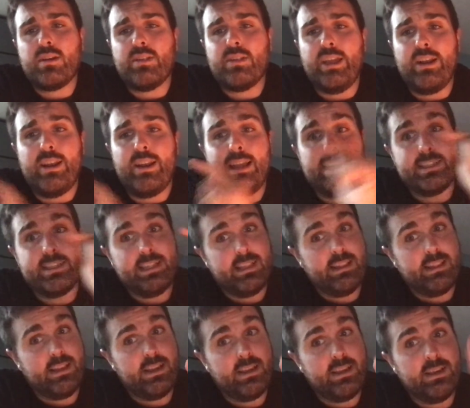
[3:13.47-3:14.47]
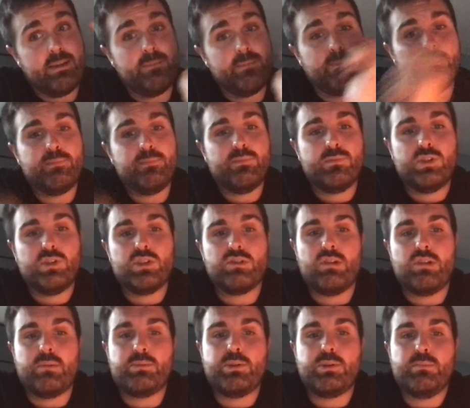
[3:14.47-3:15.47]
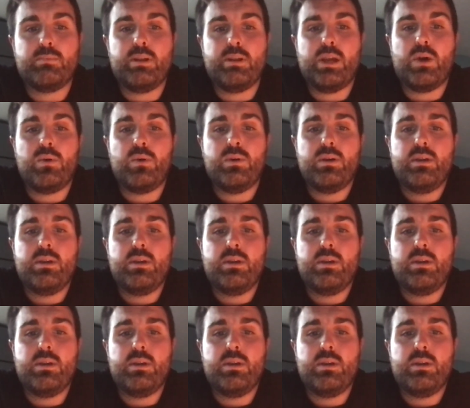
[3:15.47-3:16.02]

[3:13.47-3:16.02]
They're linked in the description below.